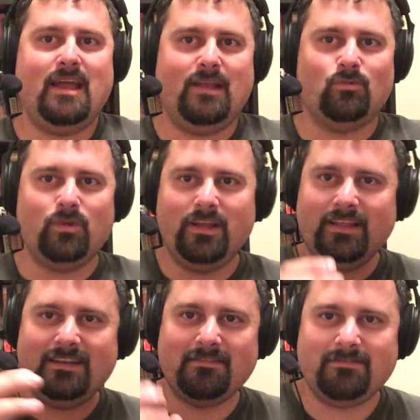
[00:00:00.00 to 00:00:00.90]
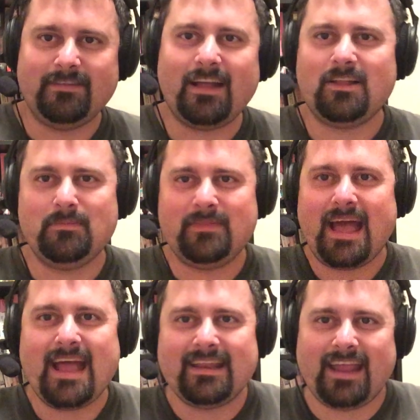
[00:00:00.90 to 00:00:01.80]
and really develop
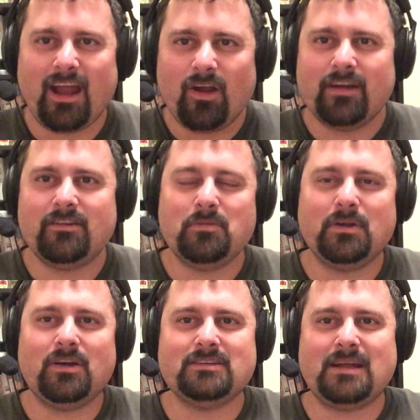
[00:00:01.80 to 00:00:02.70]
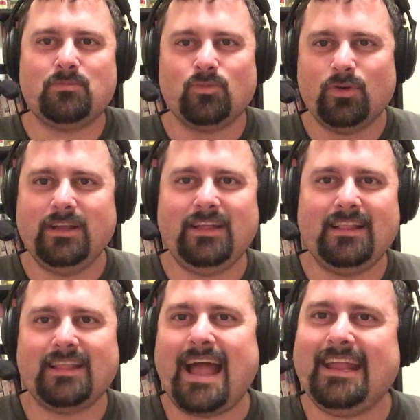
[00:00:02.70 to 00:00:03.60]
that character because I'm really
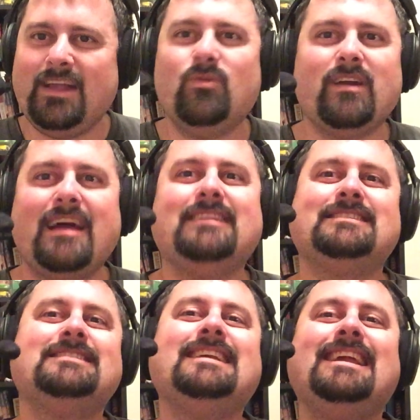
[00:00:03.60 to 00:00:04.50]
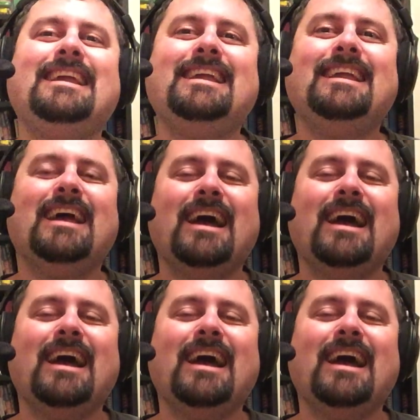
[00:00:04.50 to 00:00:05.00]
liking what I see.